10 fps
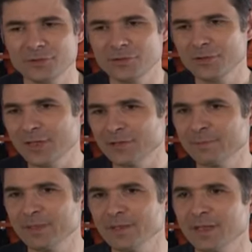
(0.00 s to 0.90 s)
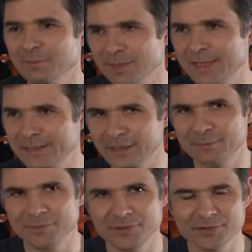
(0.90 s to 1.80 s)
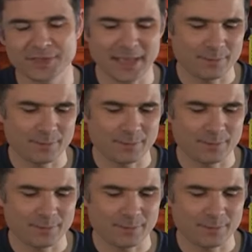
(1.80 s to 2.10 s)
it's a bit like playing a computer game.